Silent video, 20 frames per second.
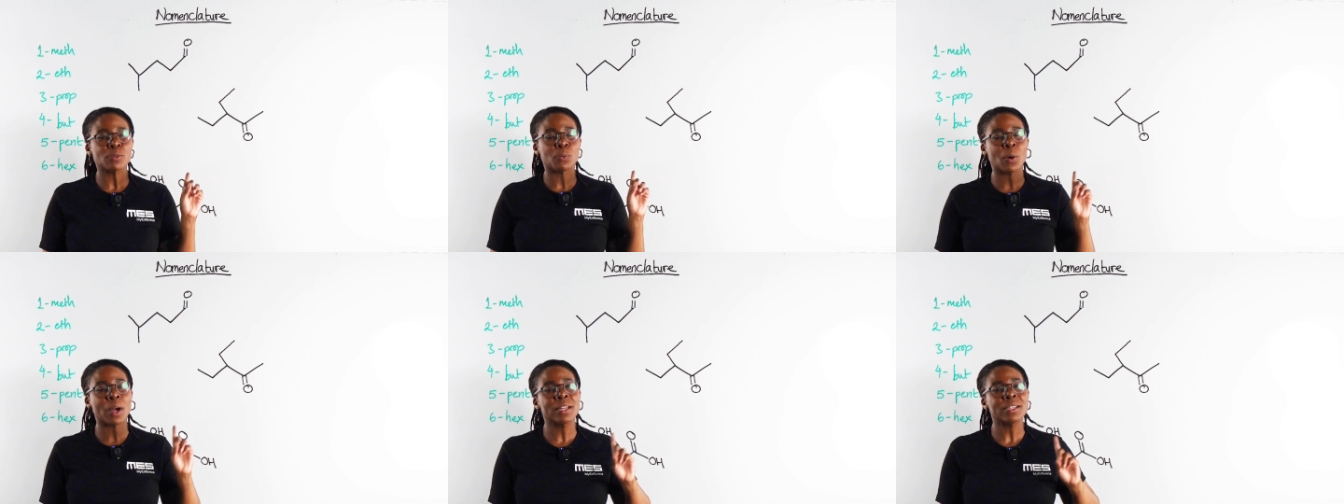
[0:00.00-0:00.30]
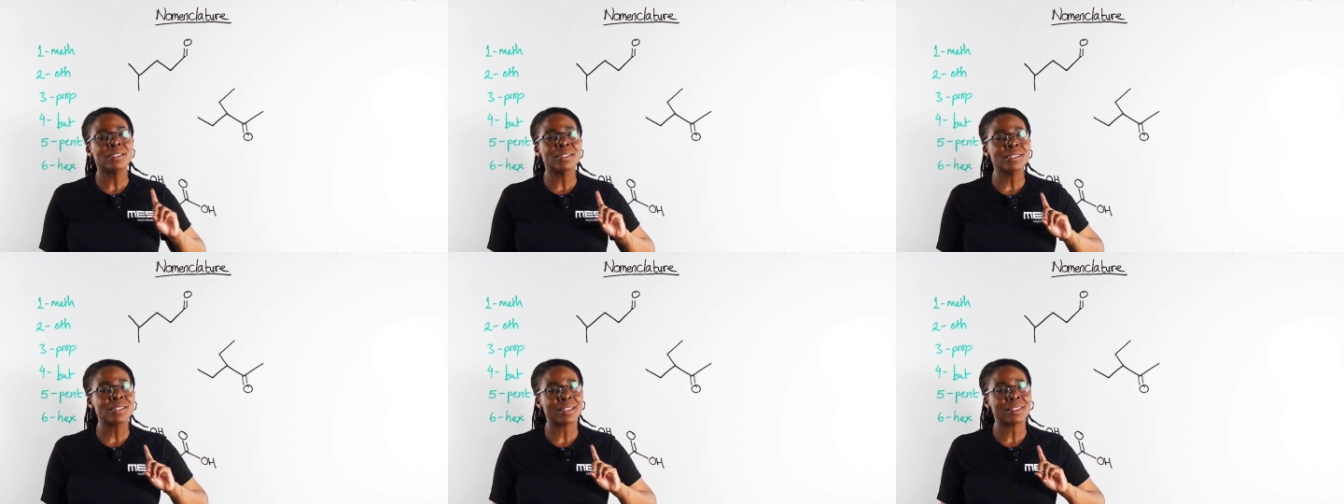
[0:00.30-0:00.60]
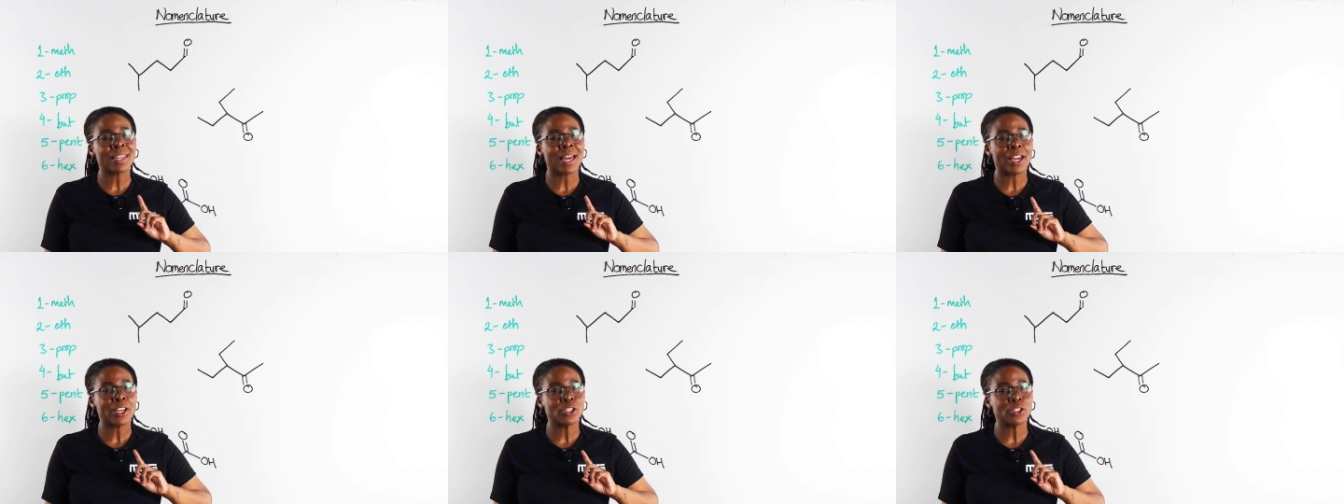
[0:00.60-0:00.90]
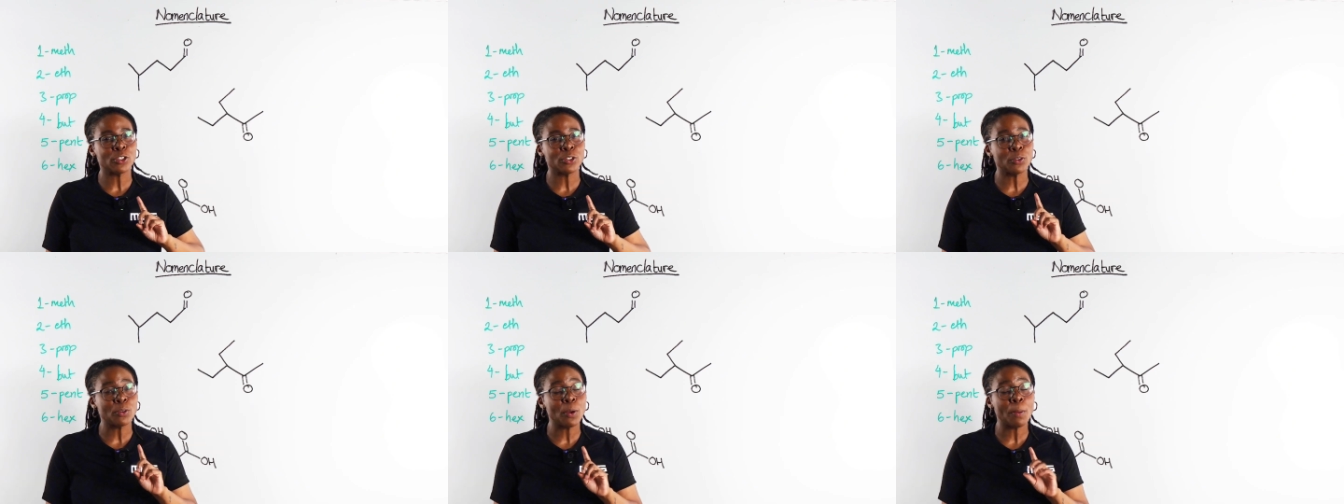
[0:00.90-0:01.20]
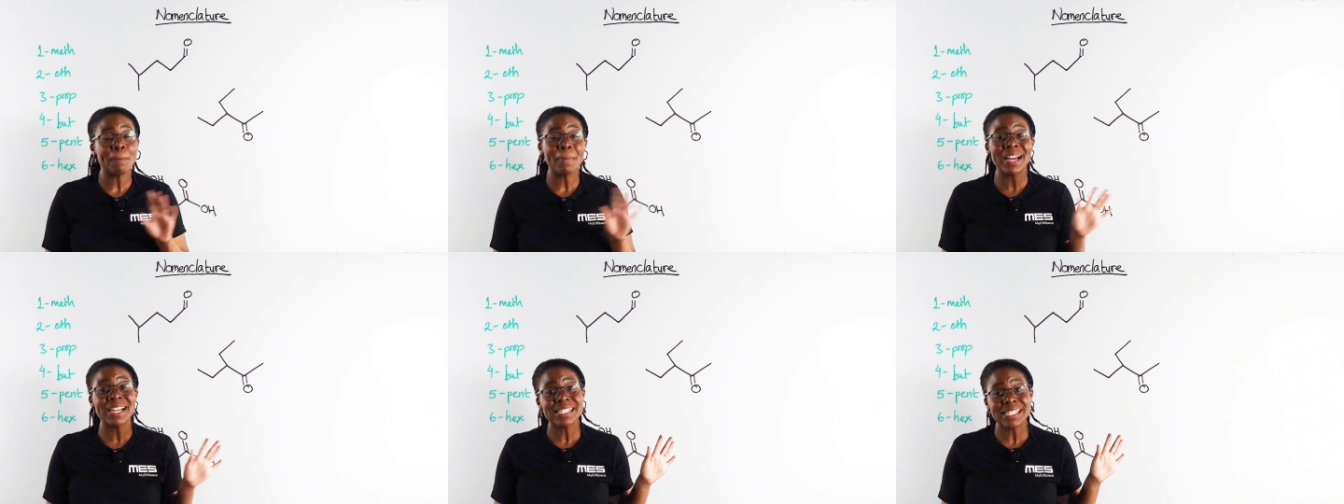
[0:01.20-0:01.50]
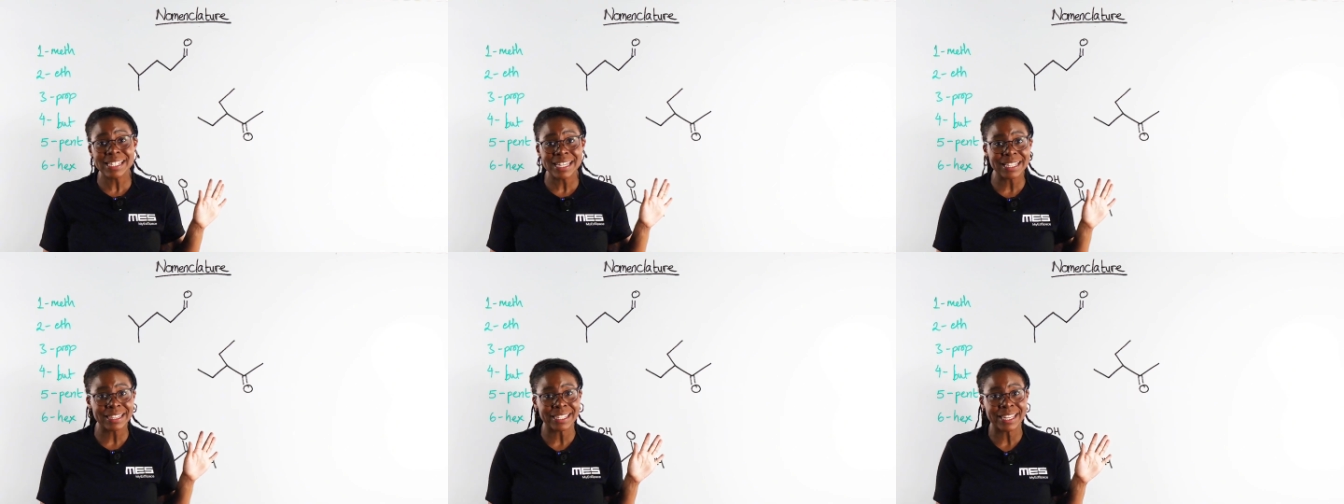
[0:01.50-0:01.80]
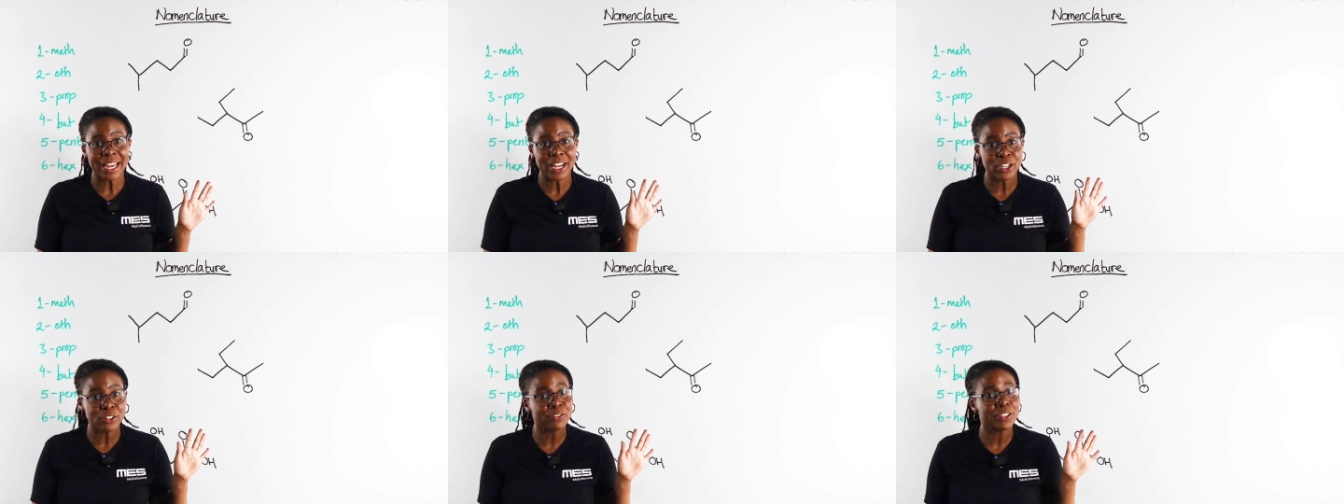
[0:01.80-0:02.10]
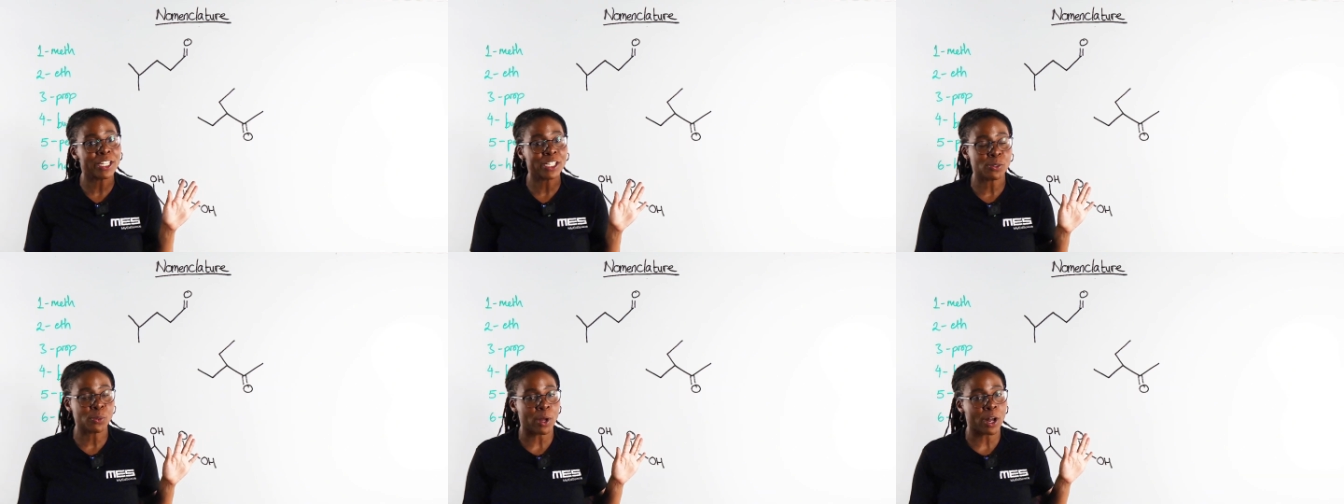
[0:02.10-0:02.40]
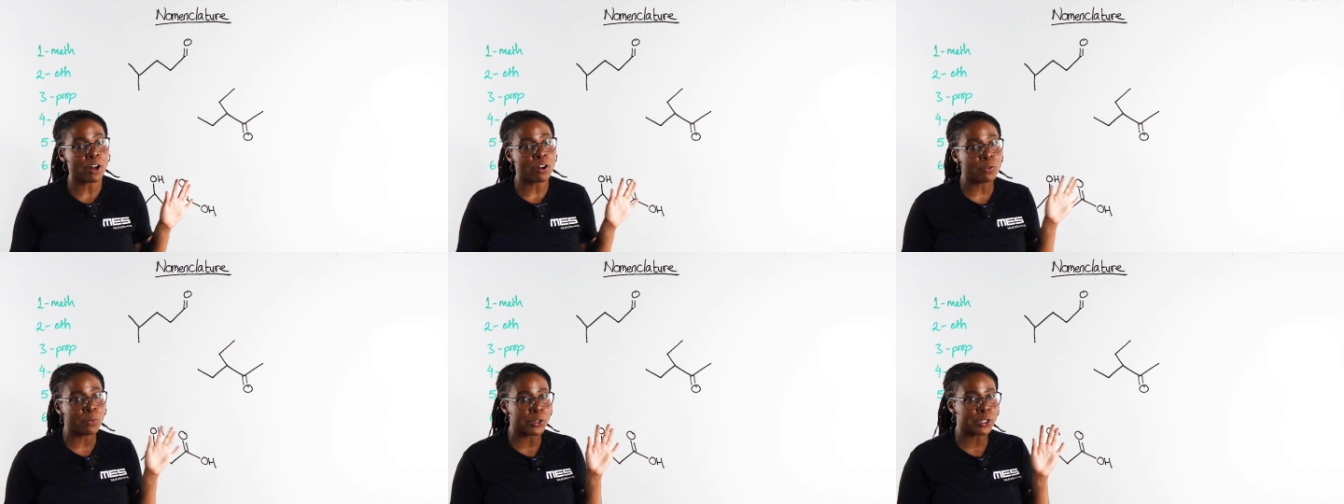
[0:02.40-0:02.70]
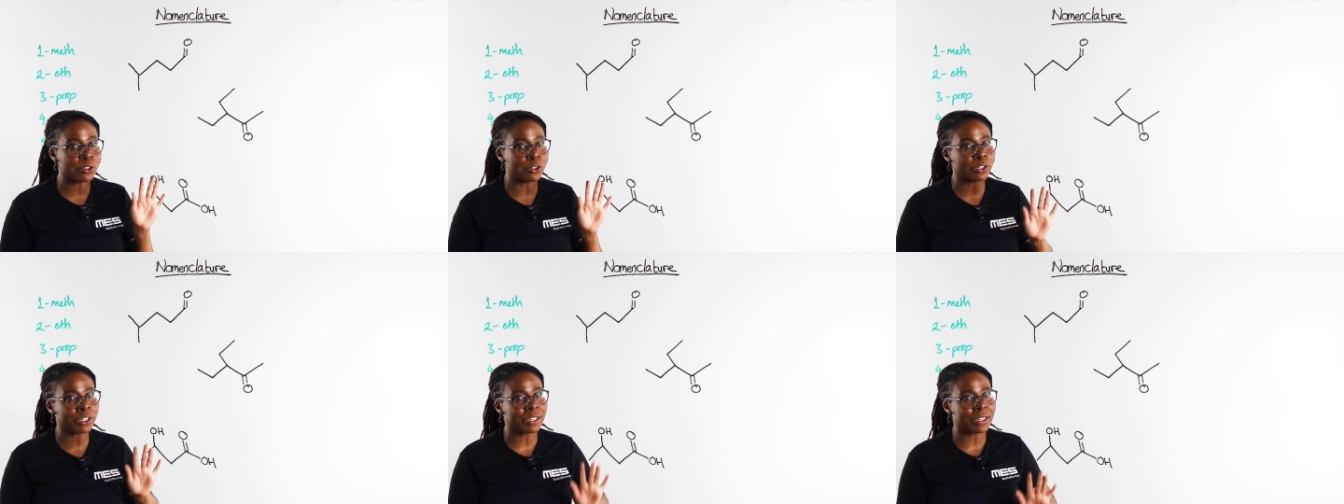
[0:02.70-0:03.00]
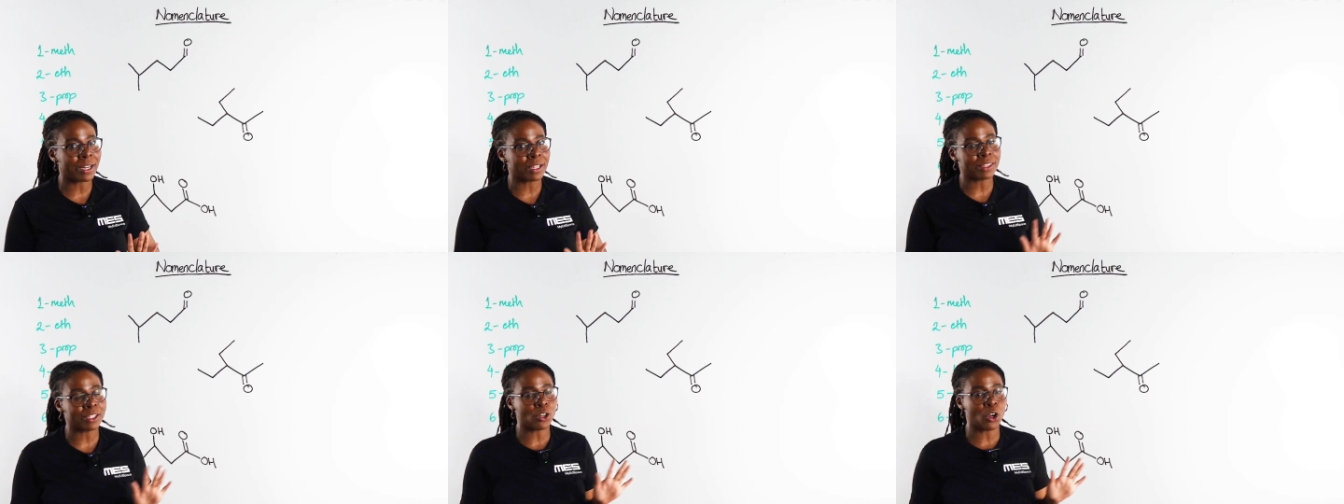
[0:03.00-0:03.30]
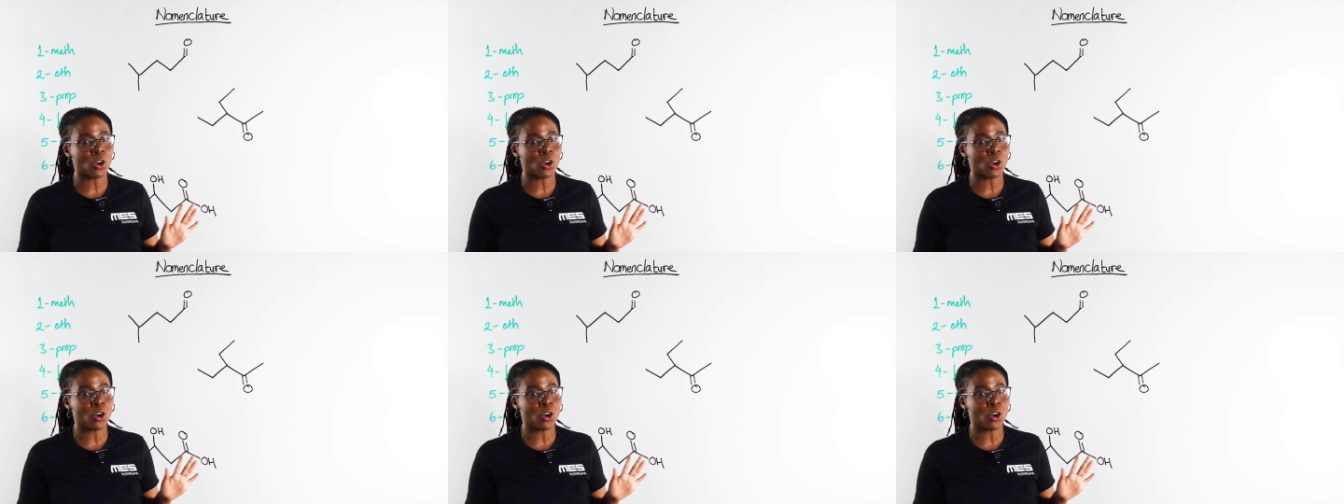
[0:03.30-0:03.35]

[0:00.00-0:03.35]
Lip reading: ones that you might see at the end of year 12 when you're looking at the